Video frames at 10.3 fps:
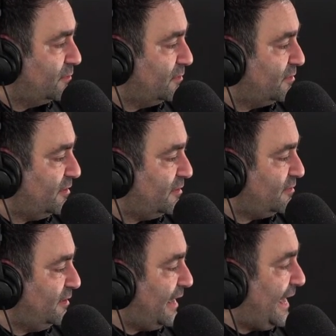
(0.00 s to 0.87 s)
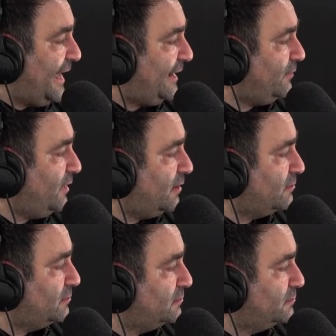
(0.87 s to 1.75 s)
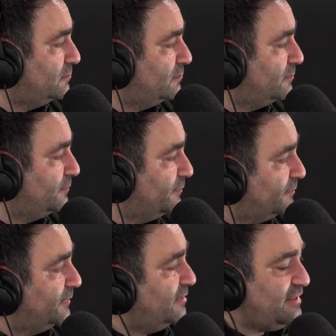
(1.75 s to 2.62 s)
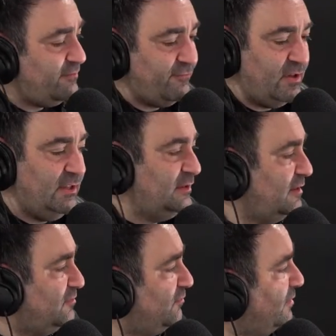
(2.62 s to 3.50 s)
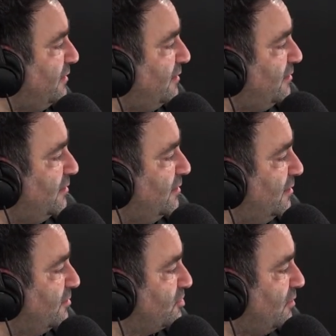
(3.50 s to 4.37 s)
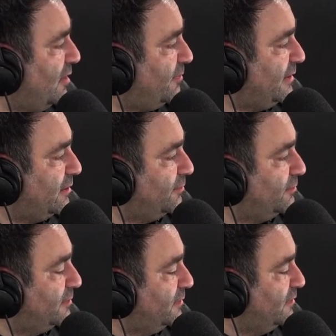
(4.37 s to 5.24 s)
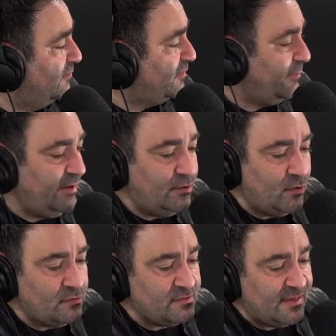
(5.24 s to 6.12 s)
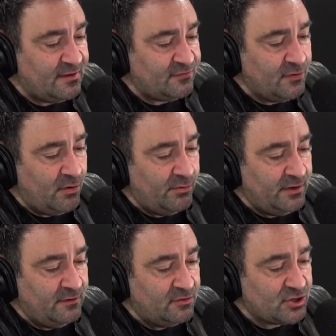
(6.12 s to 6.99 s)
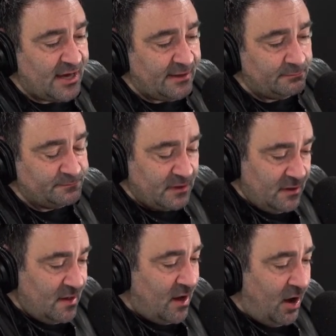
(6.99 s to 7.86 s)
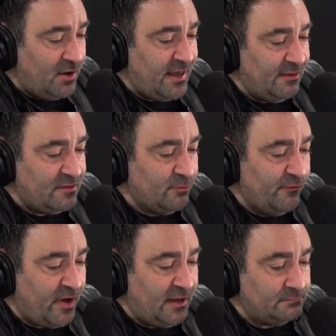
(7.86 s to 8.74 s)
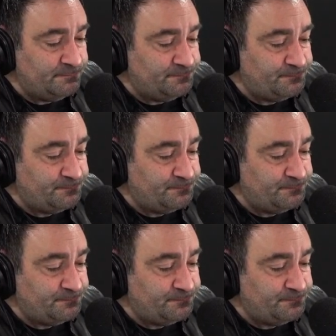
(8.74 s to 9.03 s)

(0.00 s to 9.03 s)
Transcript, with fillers: 360. I, I don't know. Isn't that funny? It doesn't really show up here. Somebody knows, let us know in the chat. Okay, let's move on.